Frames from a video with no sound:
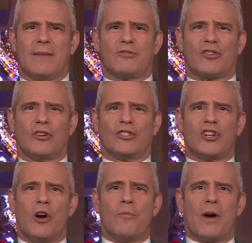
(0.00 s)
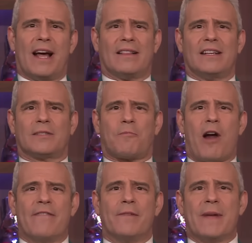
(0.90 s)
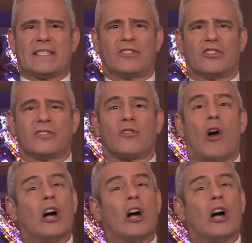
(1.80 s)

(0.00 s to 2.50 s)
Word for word: I'm sure Joe Bradley's private messages are